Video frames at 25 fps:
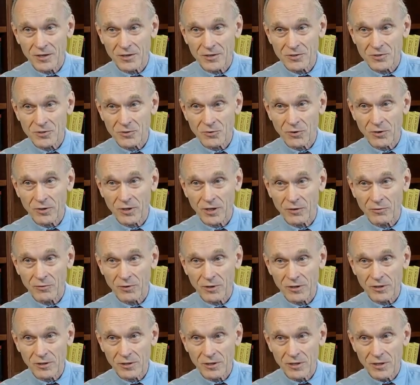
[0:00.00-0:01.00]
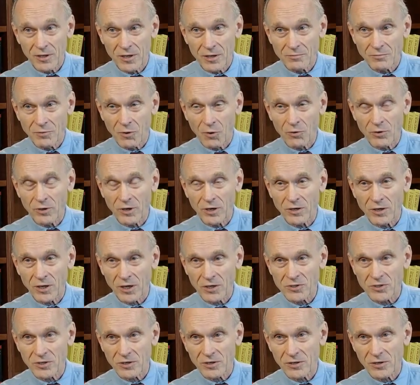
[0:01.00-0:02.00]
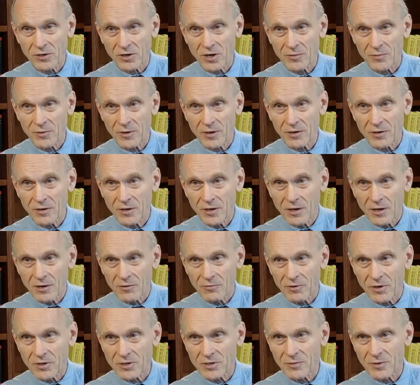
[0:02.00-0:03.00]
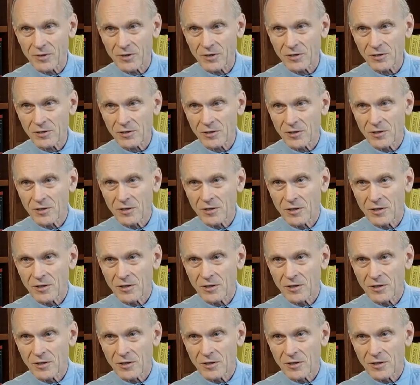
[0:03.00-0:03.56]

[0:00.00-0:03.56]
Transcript: showing that with potent induction therapy regimens,